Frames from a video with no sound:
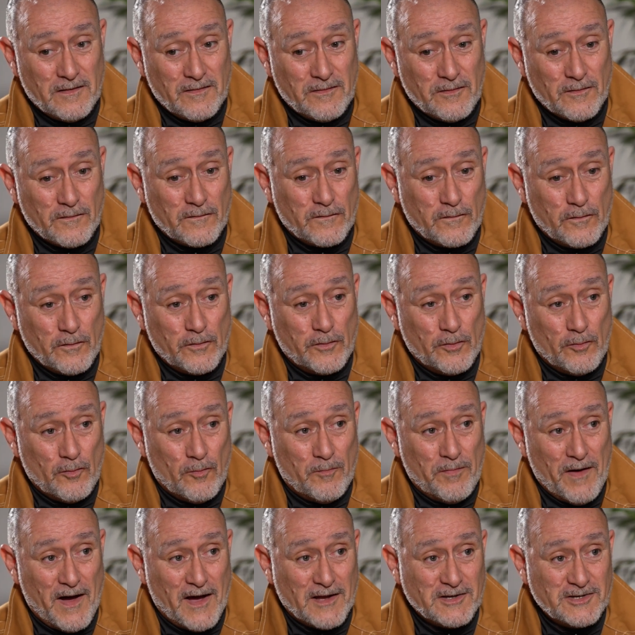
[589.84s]
that's good or
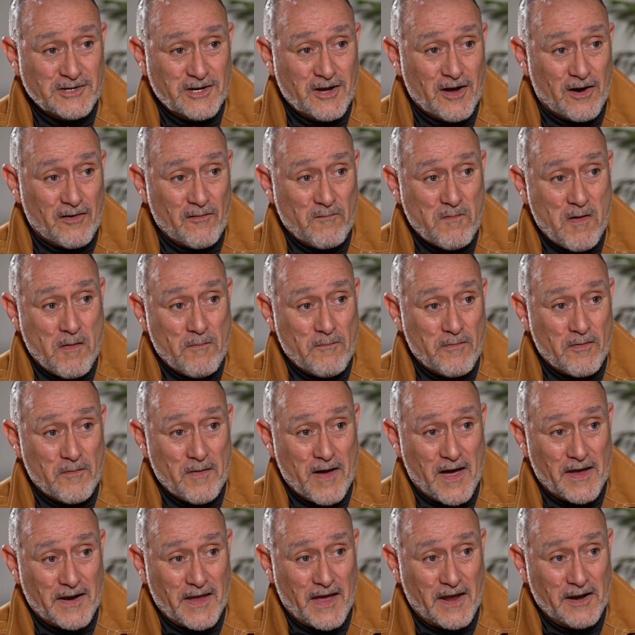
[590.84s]
bad, you can't remember
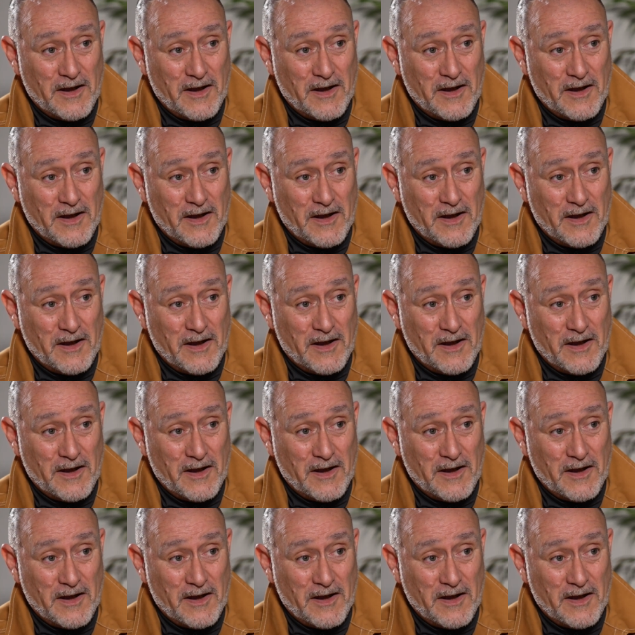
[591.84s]
about it